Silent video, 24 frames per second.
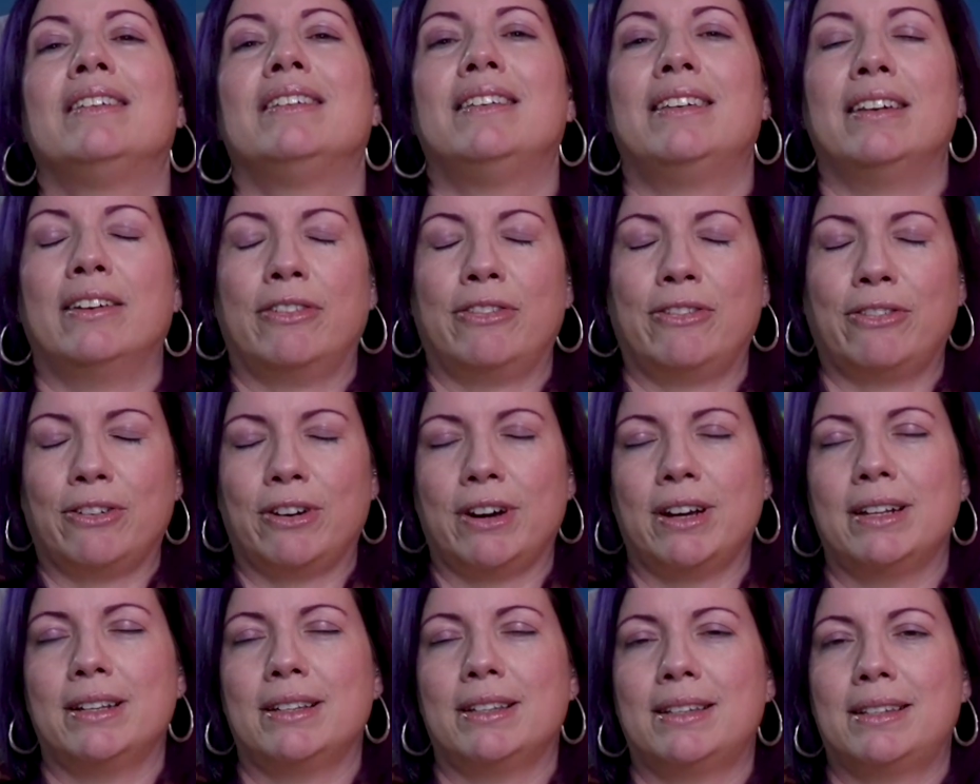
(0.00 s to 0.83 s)

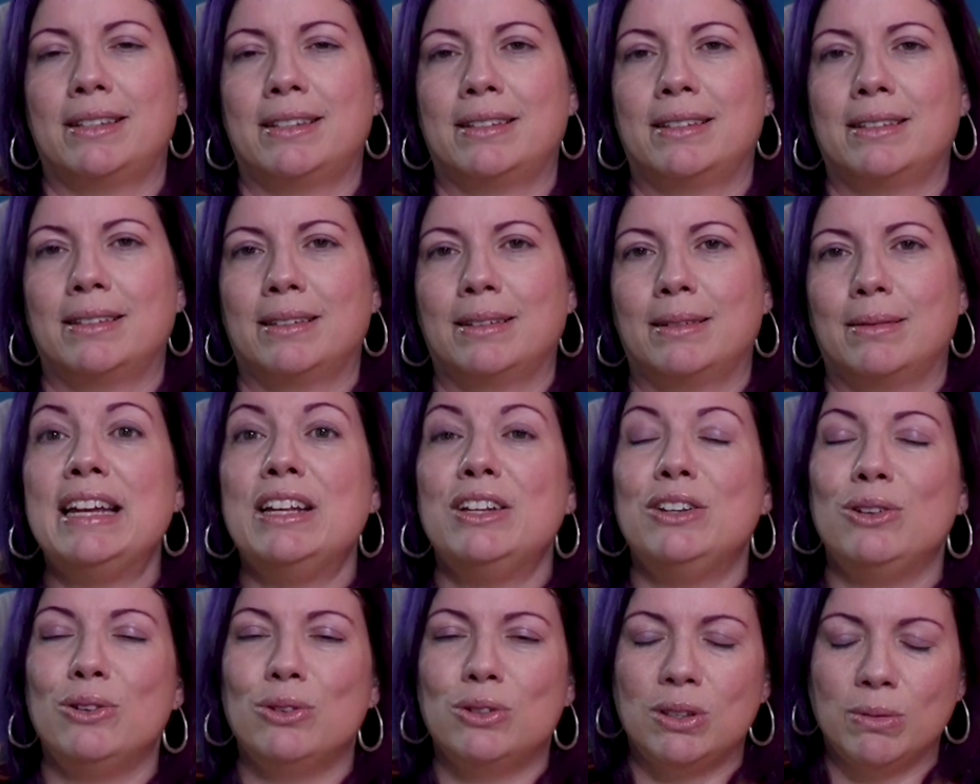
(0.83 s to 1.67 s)
difference in
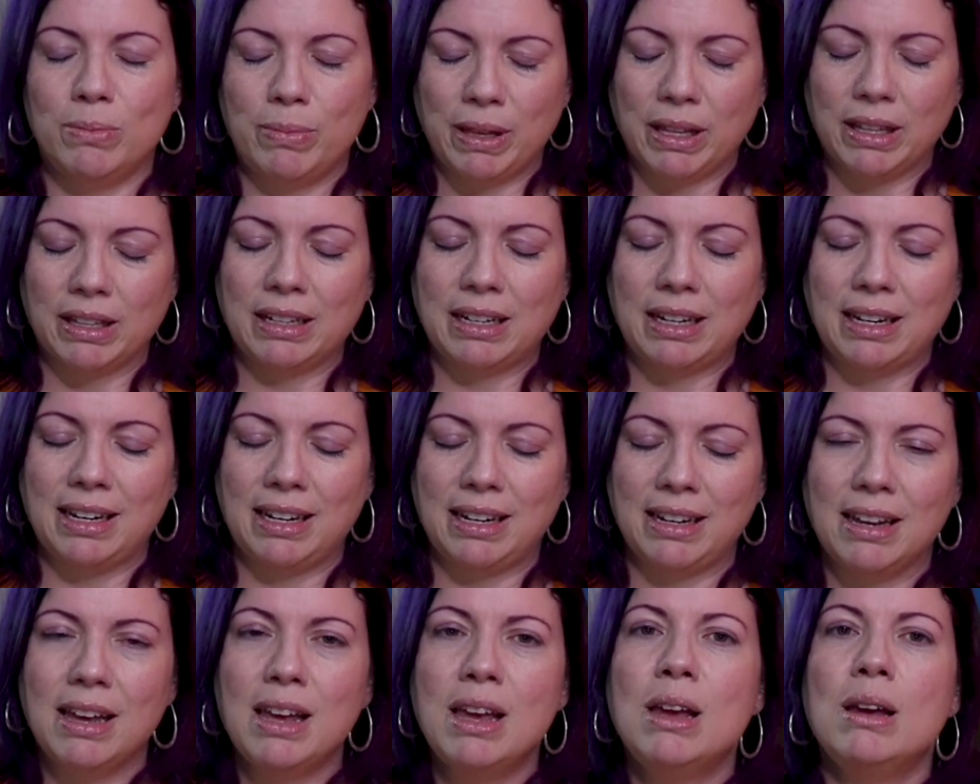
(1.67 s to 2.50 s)

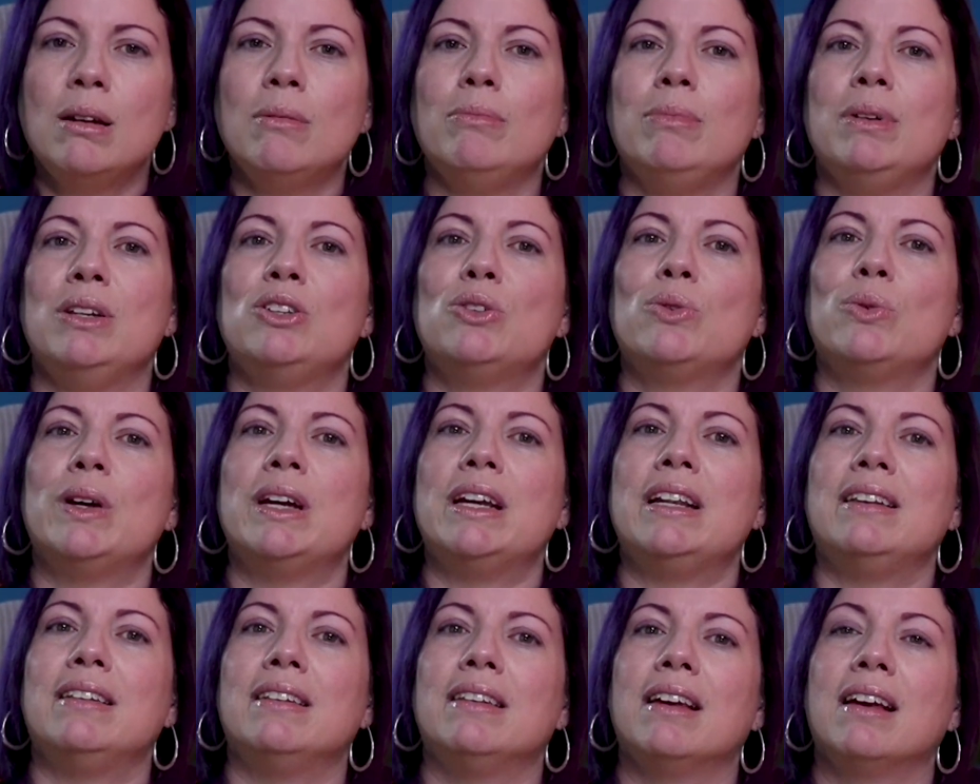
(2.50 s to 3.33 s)
usability
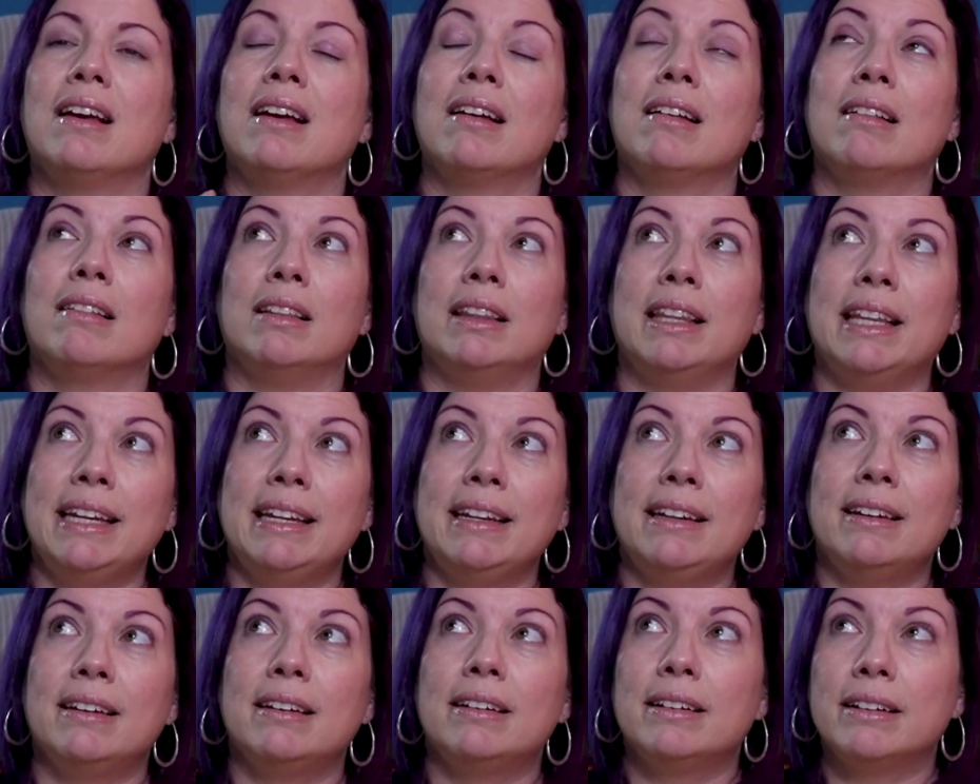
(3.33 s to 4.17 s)
between
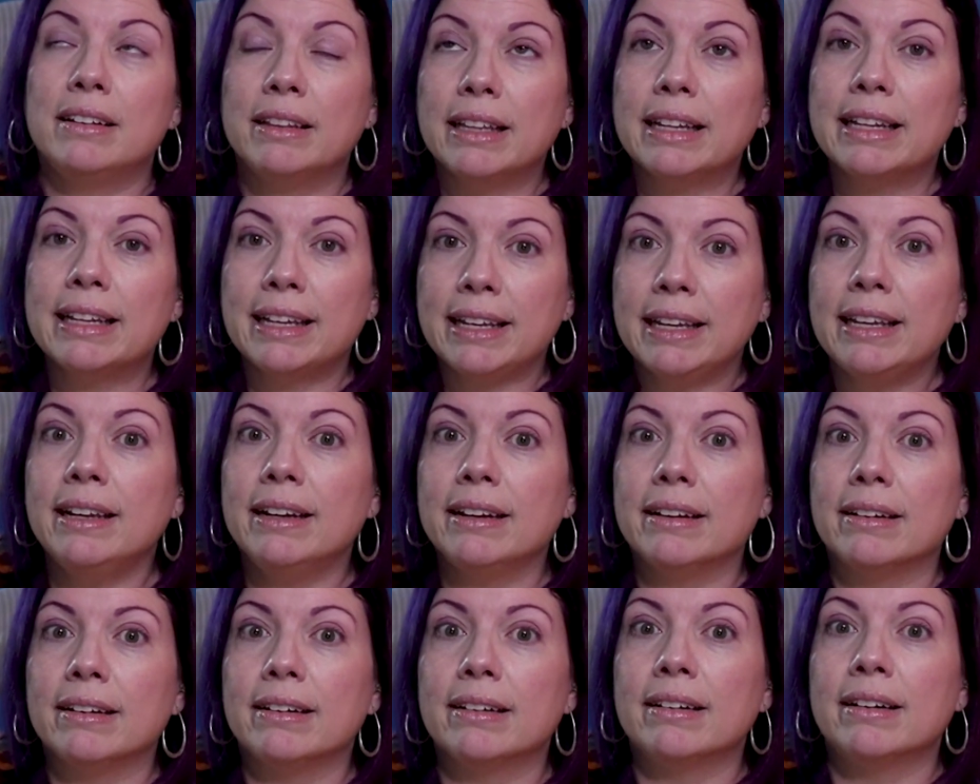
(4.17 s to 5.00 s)
link, click
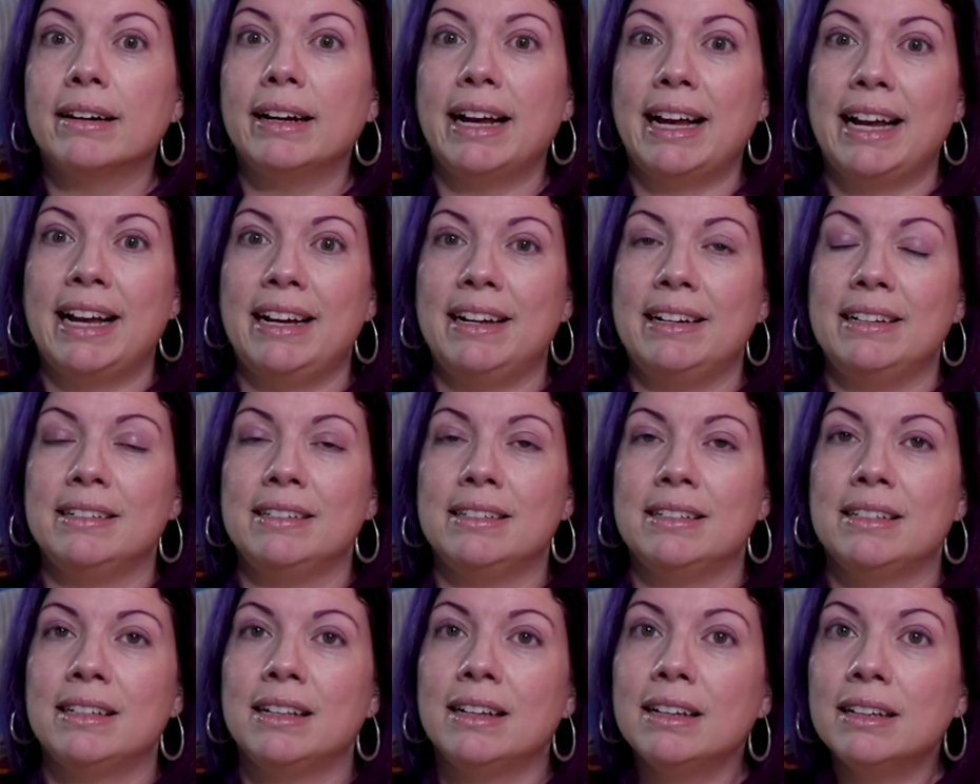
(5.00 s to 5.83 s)
here,
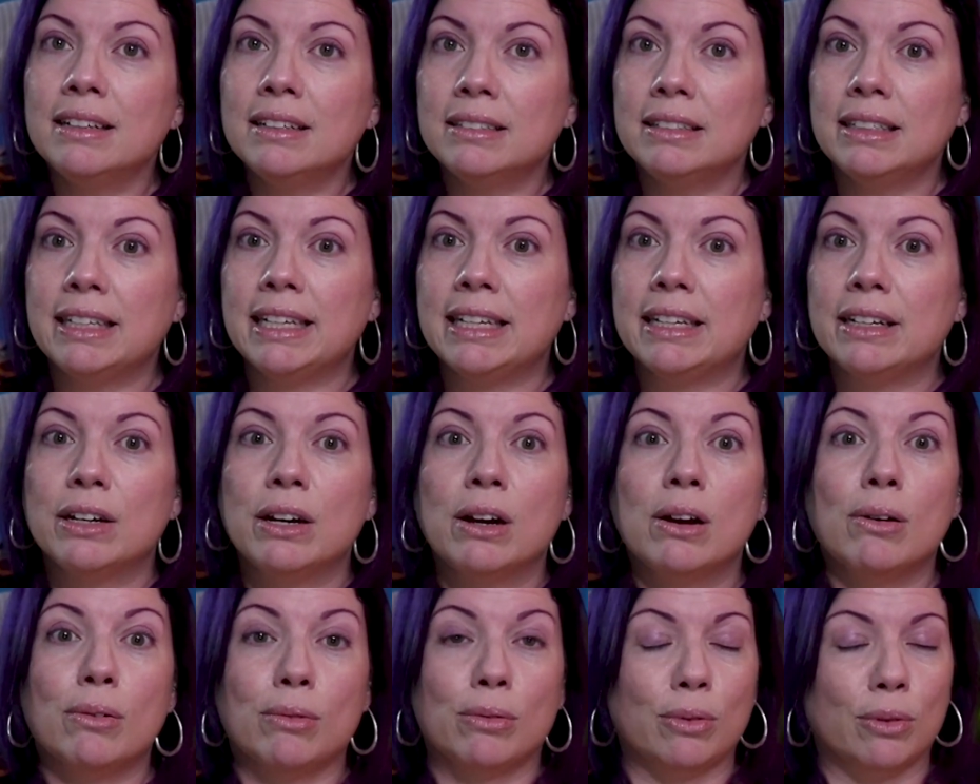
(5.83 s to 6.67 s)
and link,
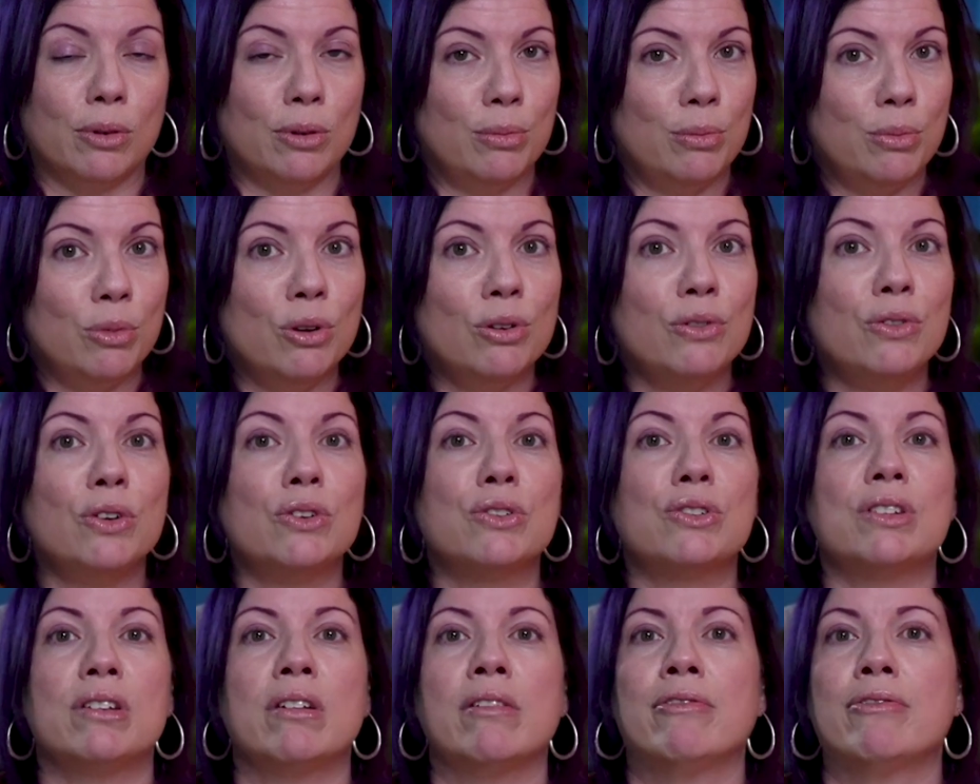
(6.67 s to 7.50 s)
remove
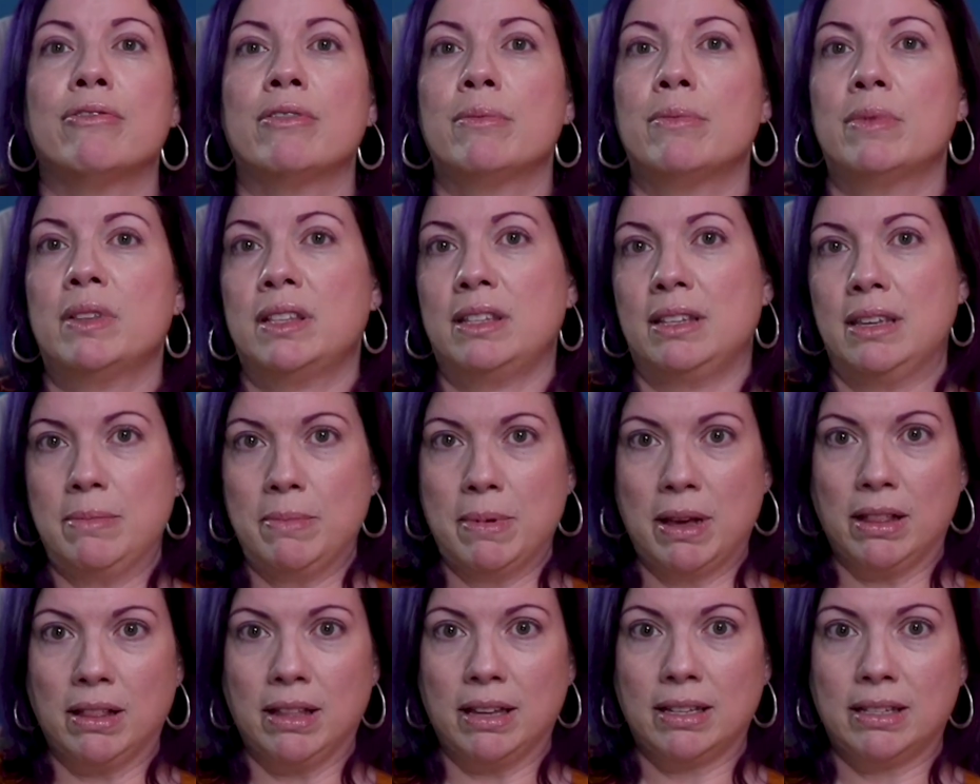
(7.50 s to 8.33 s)
yourself from this
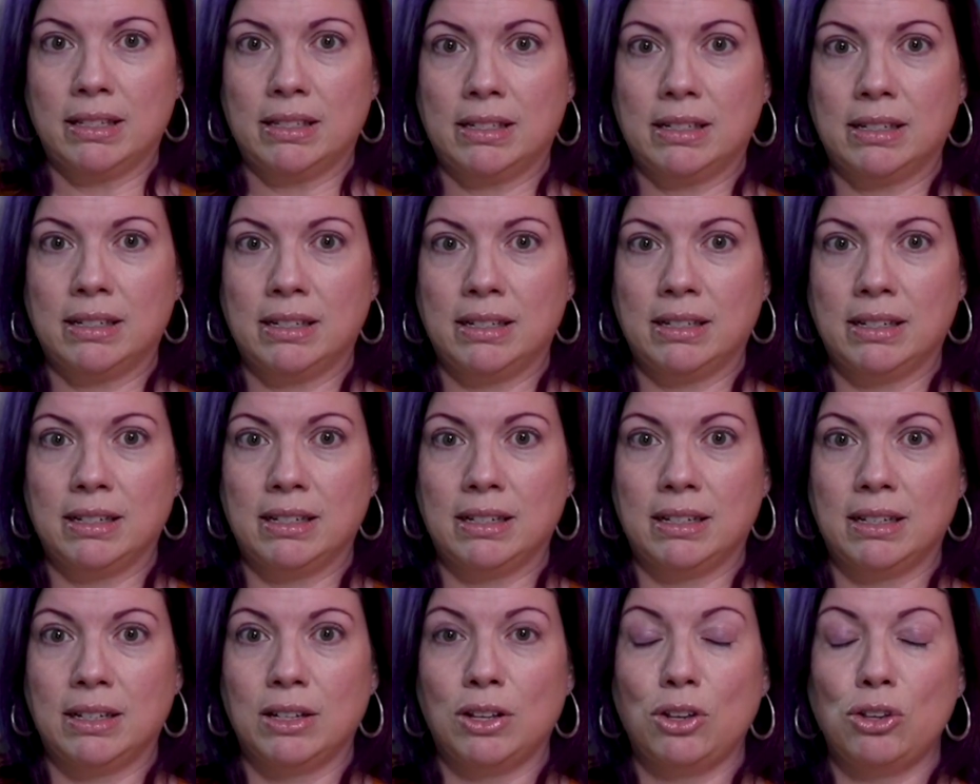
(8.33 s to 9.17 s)
email list.
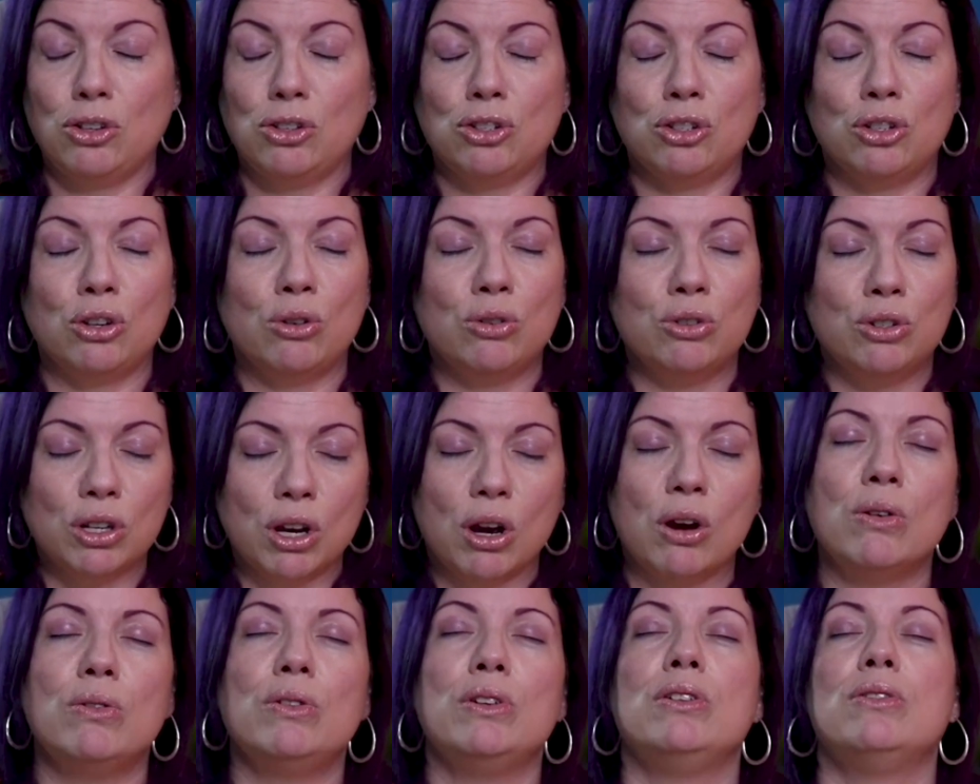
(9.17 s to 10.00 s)
So
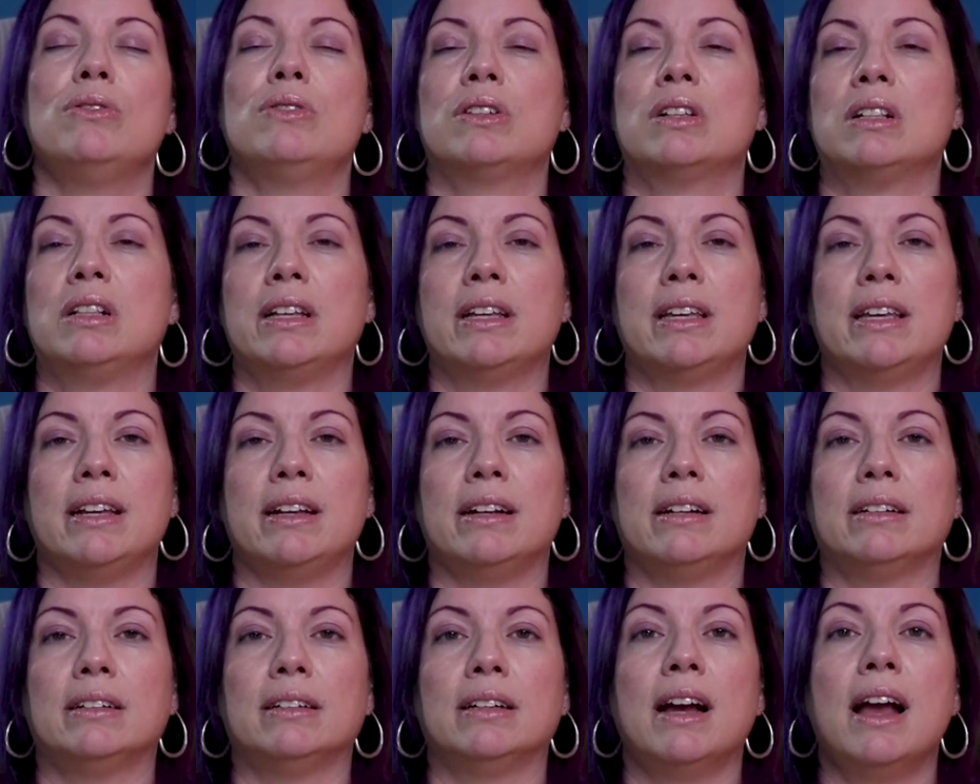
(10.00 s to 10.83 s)
don't use click
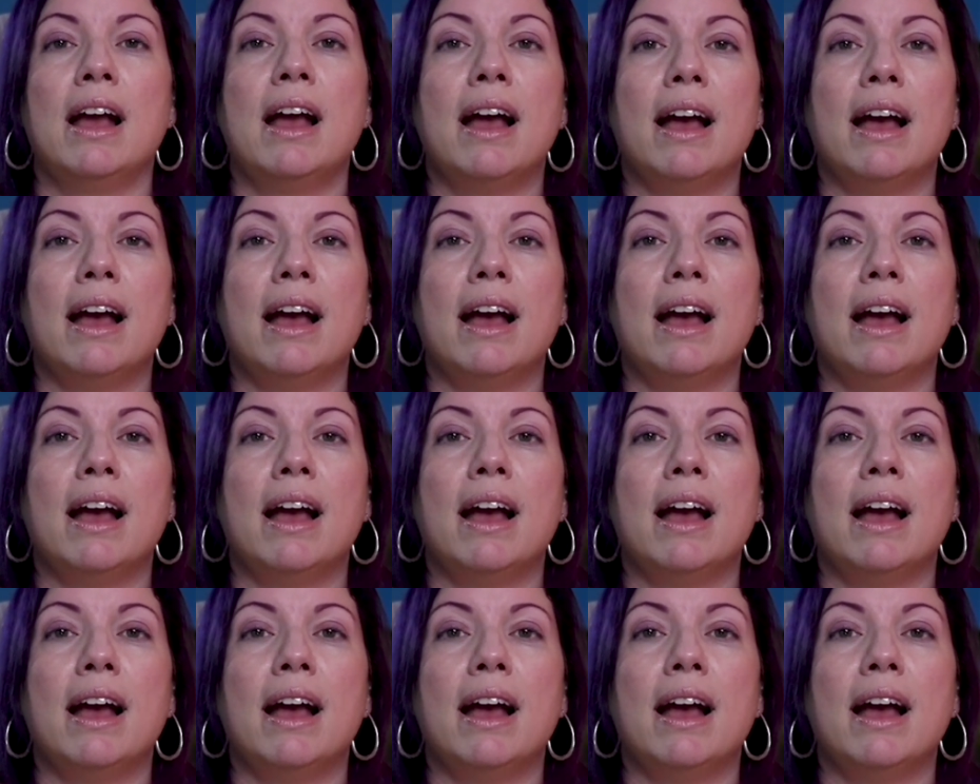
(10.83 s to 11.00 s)
here